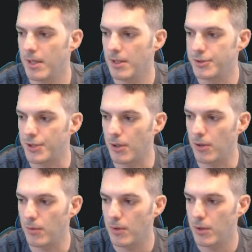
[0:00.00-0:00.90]

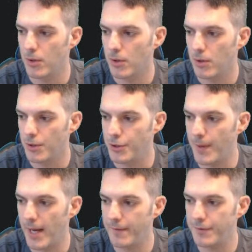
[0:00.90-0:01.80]
So you
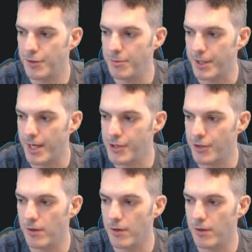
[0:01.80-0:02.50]
have this communication